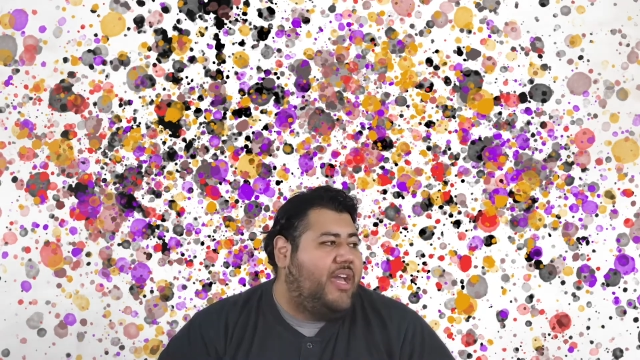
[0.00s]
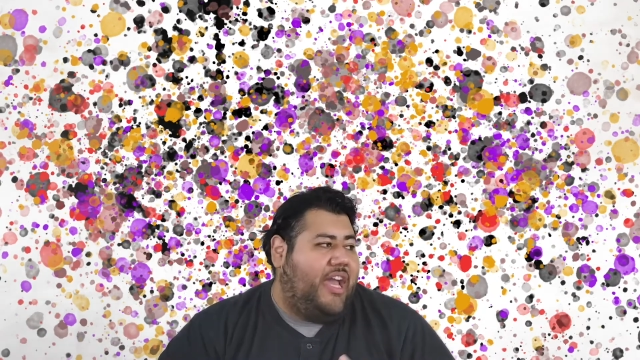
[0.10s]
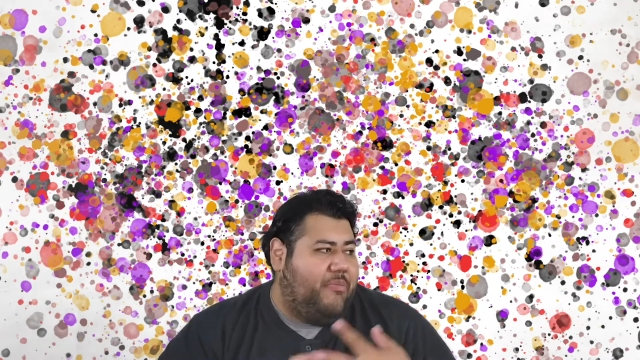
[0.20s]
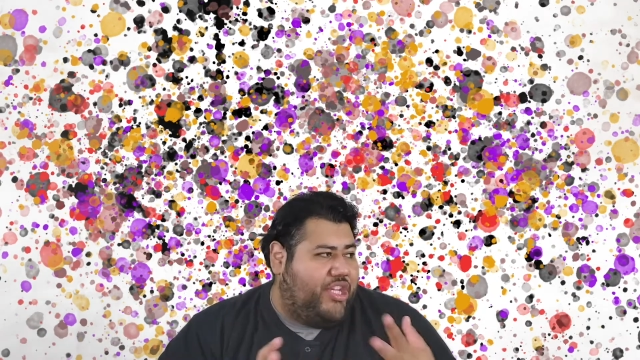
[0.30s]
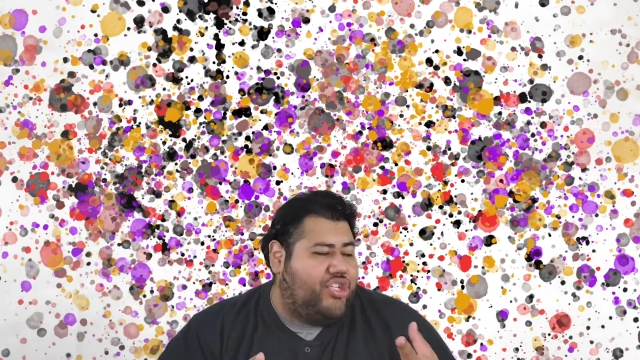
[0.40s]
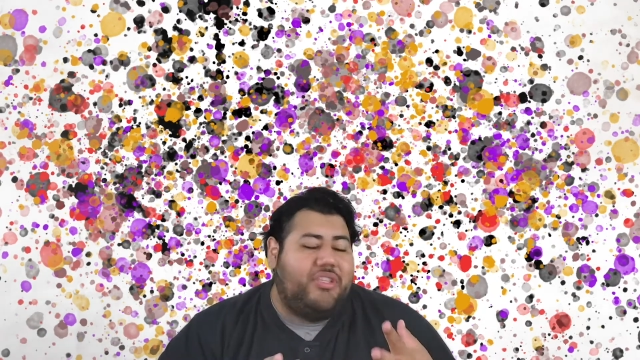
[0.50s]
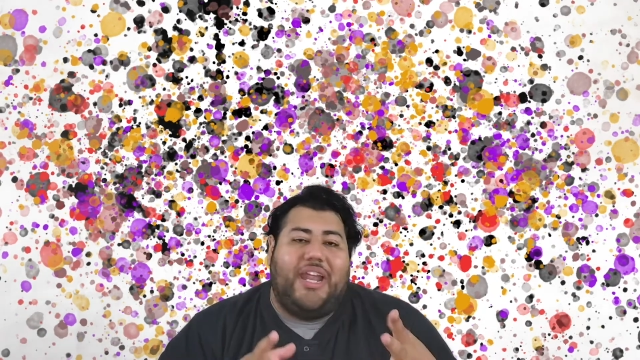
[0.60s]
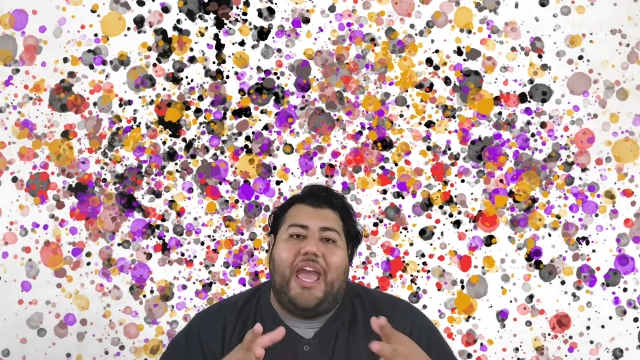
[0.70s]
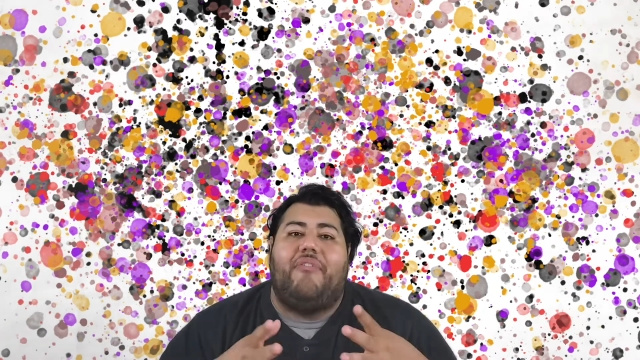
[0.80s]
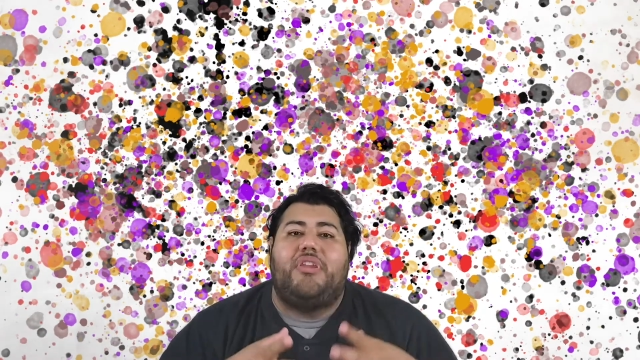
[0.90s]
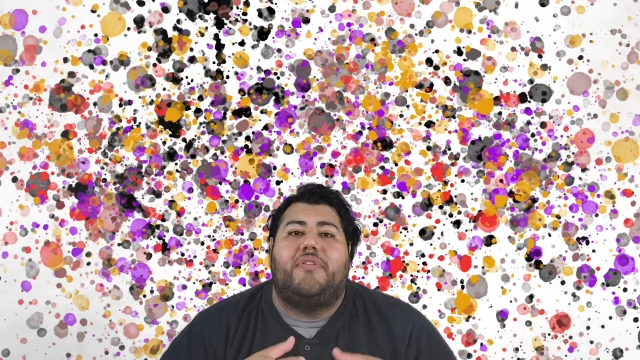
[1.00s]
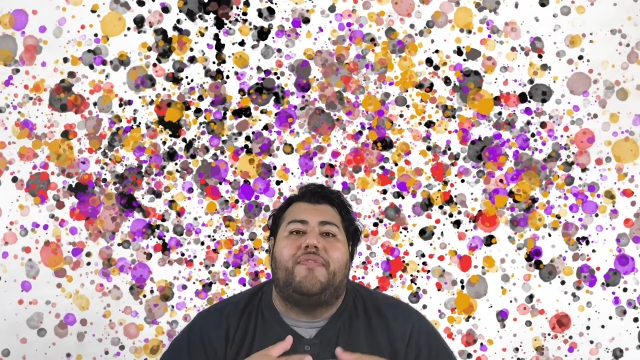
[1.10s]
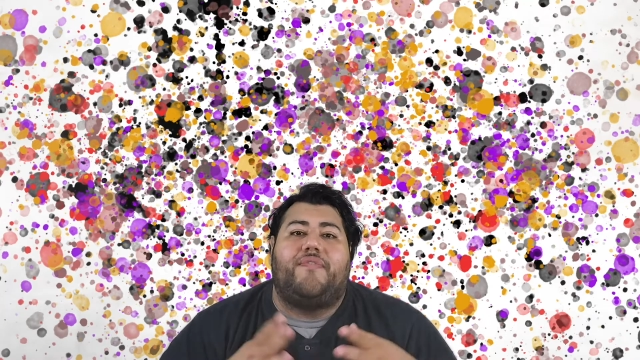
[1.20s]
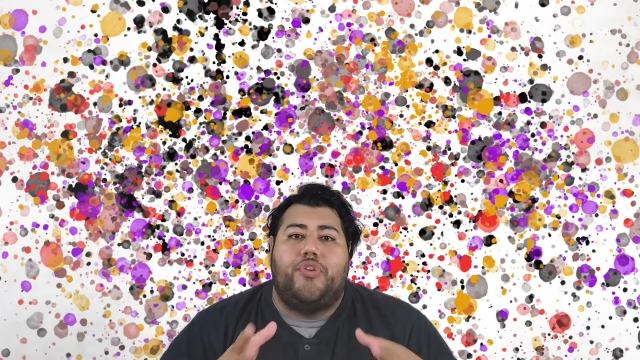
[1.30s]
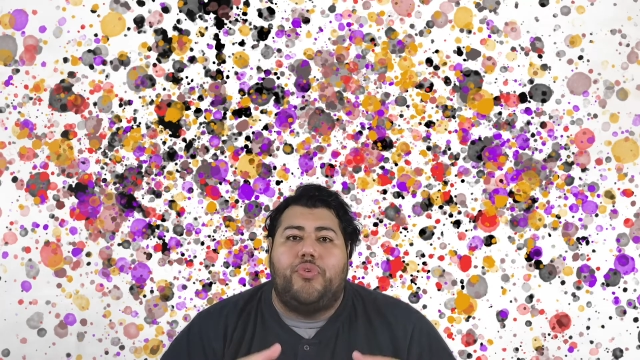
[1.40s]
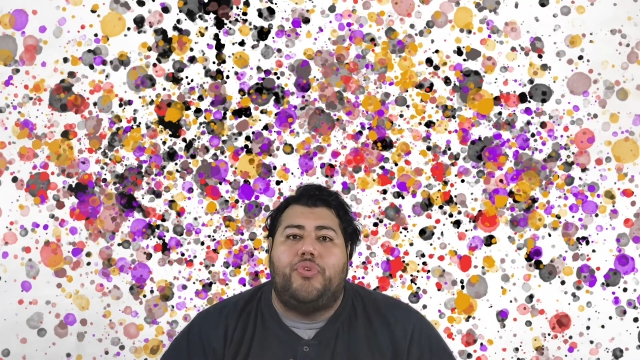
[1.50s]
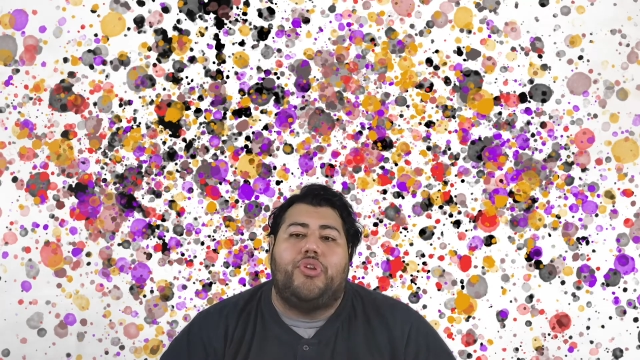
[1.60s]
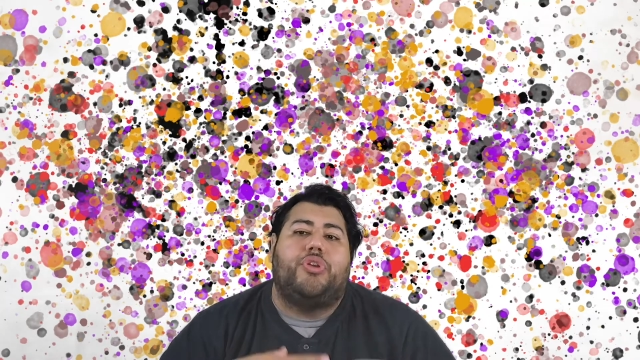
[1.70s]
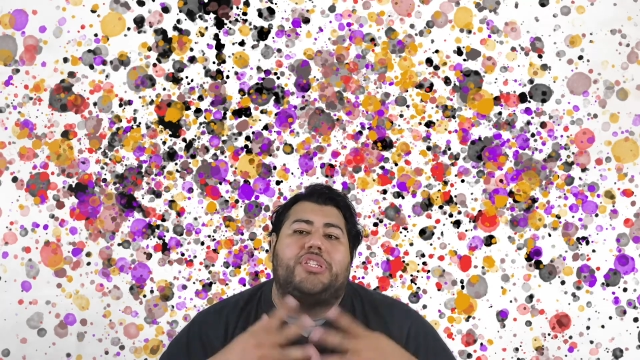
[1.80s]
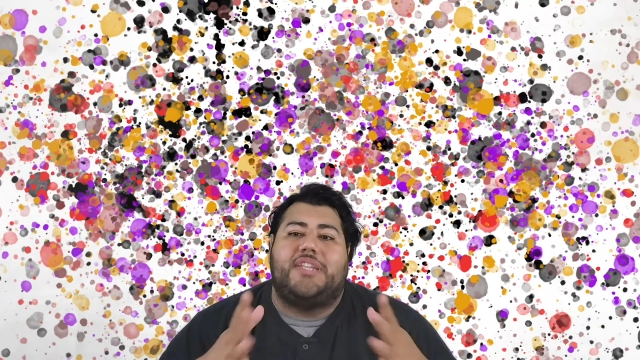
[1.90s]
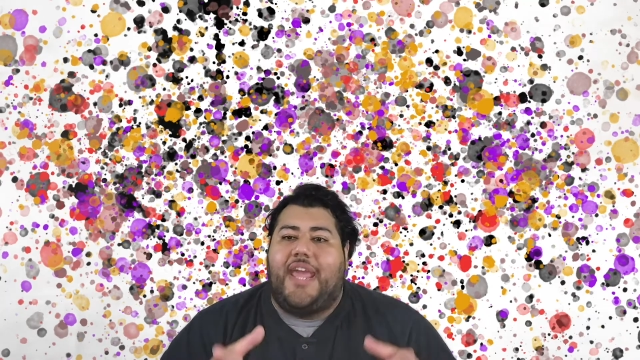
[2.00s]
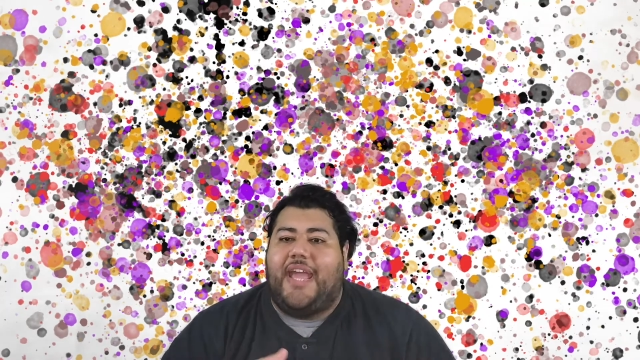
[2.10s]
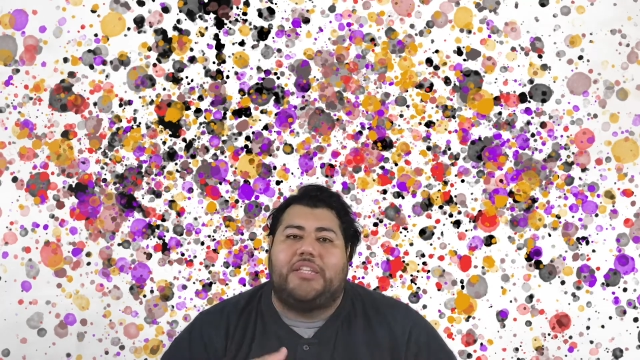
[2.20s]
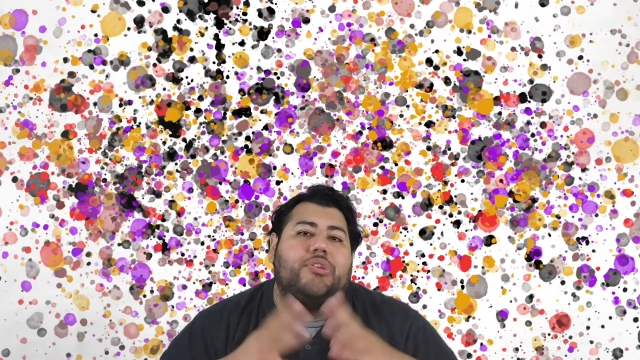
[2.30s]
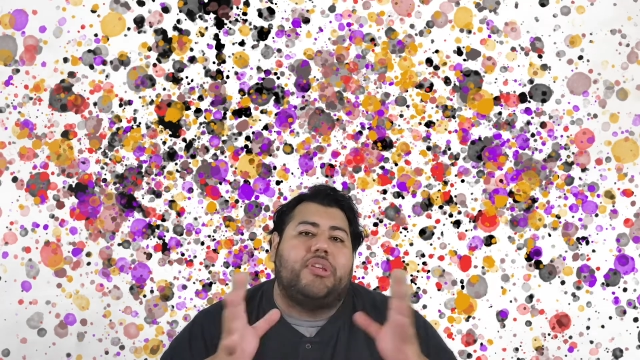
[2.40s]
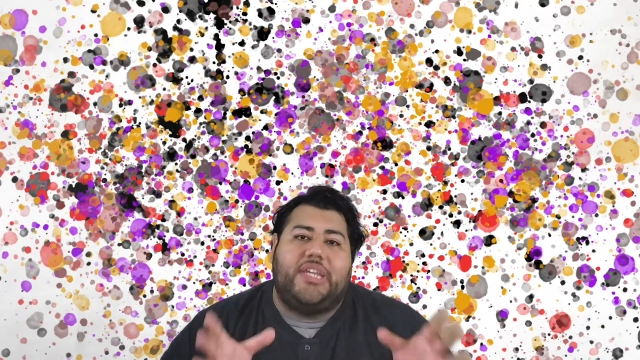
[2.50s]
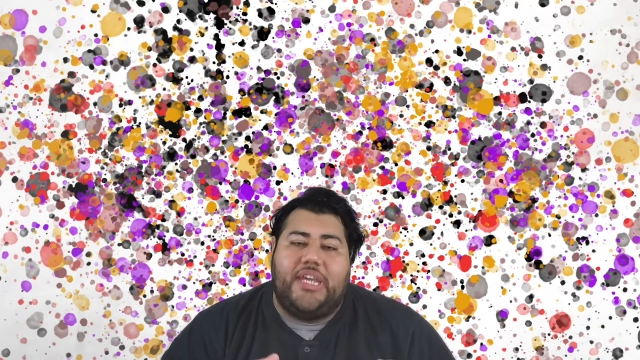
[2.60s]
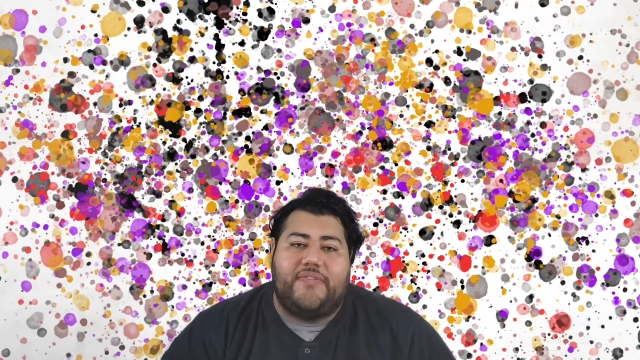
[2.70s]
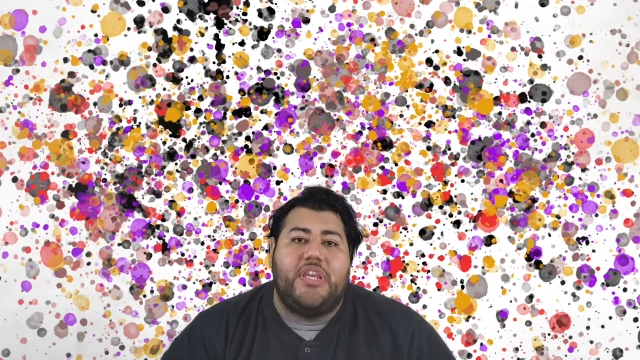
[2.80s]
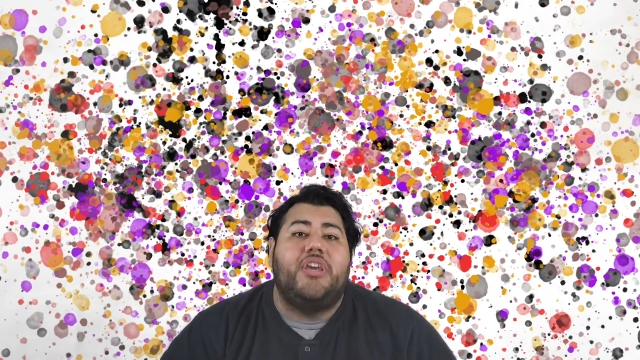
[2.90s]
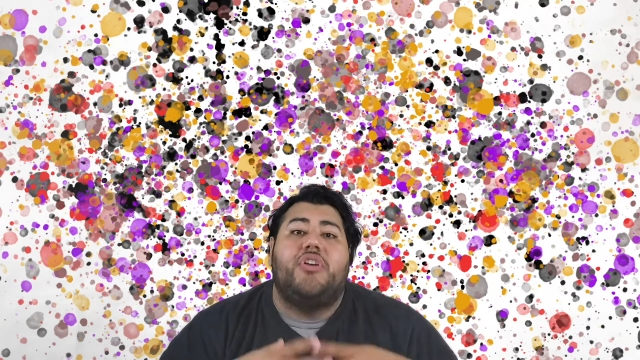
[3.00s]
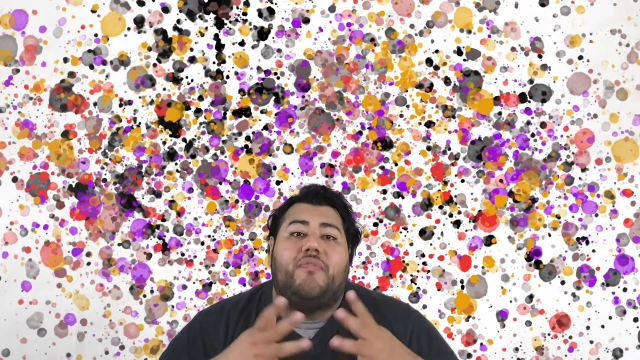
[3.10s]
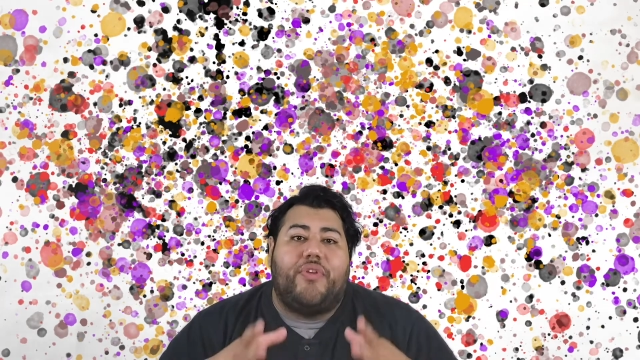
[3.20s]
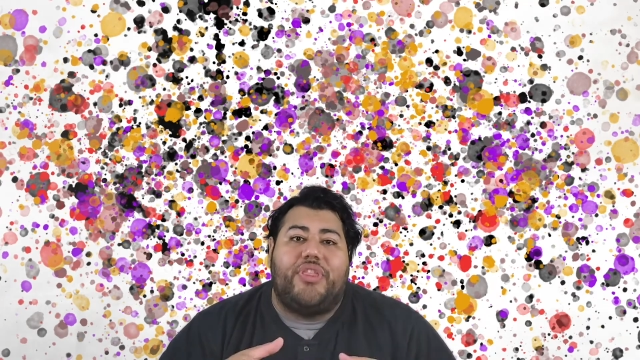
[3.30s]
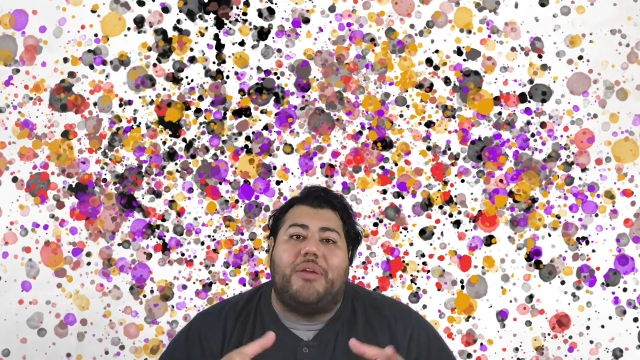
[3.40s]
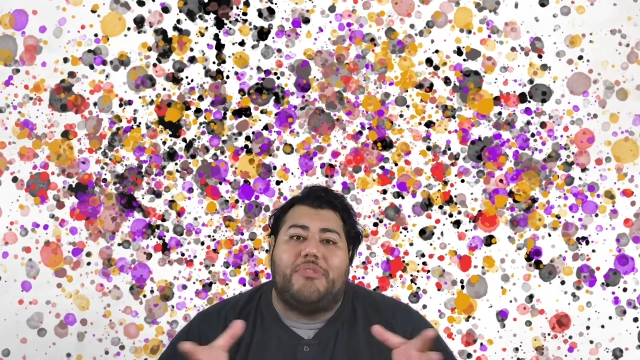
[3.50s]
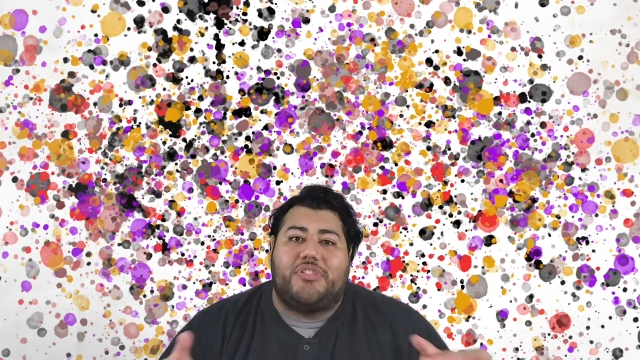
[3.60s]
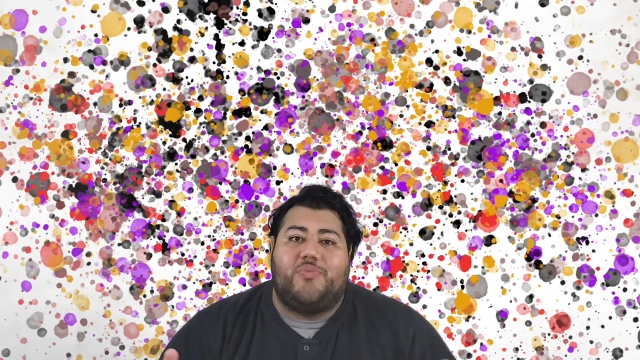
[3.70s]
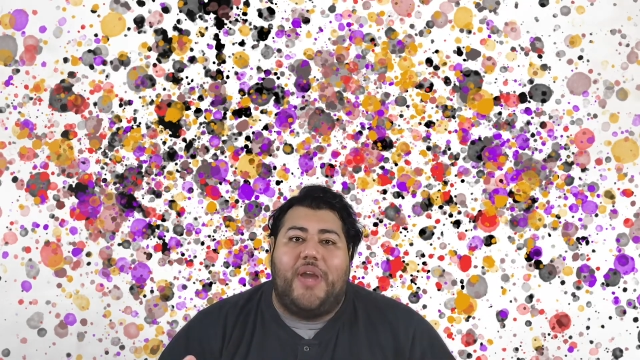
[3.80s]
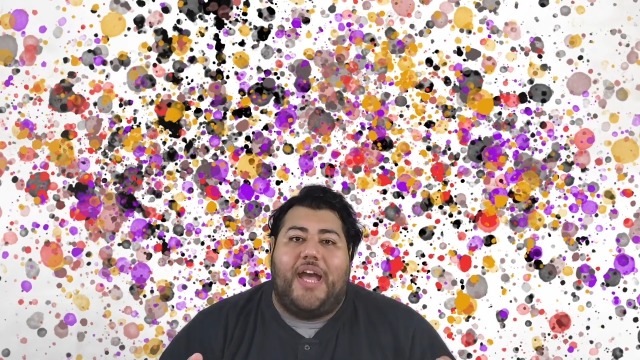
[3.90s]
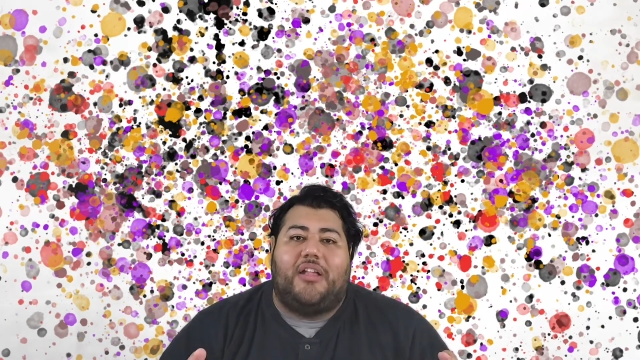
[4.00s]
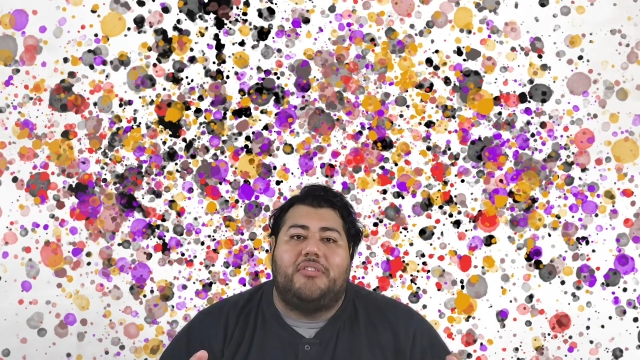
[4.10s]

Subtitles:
I make sure that I have enough food or snacks or gifts for them as well.